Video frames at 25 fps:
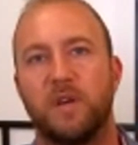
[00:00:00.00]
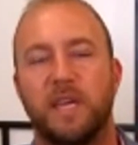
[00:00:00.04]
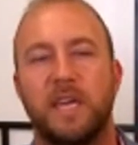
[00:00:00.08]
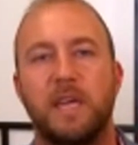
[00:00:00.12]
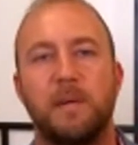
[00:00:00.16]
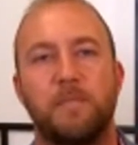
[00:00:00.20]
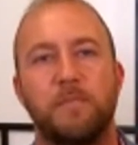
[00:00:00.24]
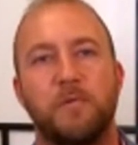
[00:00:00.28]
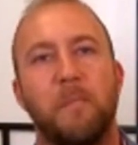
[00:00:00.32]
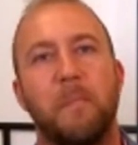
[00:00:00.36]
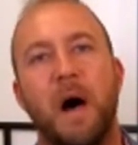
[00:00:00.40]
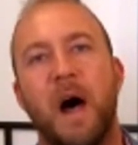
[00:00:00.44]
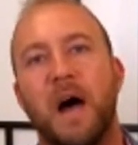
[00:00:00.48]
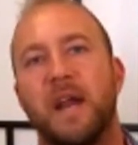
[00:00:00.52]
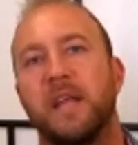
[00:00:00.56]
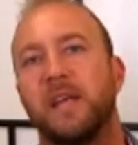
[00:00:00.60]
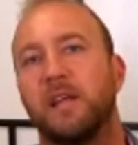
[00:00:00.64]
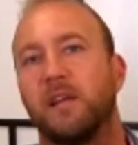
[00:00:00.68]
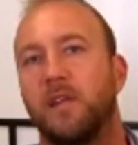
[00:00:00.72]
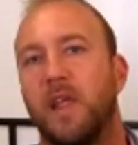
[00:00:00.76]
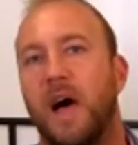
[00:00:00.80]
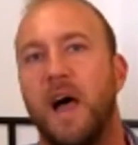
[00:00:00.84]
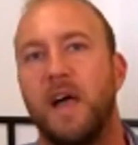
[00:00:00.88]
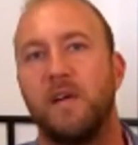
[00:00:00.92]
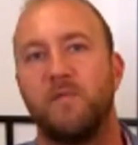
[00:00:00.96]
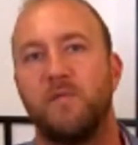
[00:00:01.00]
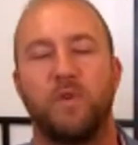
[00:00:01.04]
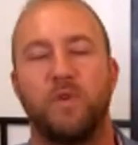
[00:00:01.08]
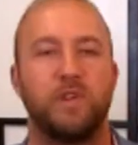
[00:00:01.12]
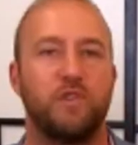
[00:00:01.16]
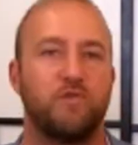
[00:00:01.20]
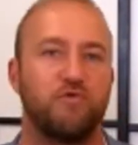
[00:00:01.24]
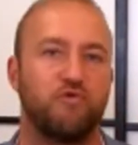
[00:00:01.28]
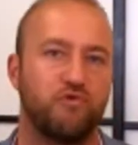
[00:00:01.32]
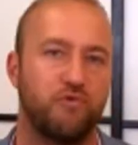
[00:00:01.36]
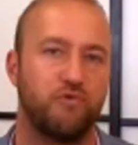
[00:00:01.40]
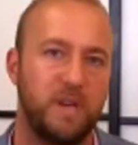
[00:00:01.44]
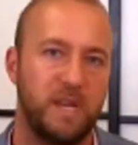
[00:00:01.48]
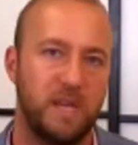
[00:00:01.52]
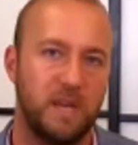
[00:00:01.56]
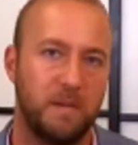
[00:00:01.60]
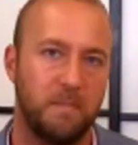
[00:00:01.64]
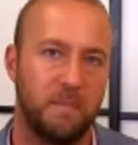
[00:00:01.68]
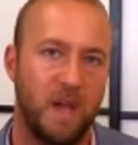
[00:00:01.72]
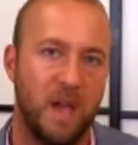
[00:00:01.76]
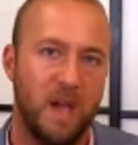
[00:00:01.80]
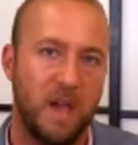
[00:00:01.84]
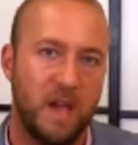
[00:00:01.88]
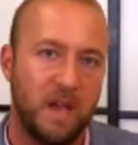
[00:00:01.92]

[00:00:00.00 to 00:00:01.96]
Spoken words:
keep the body alive while you dream,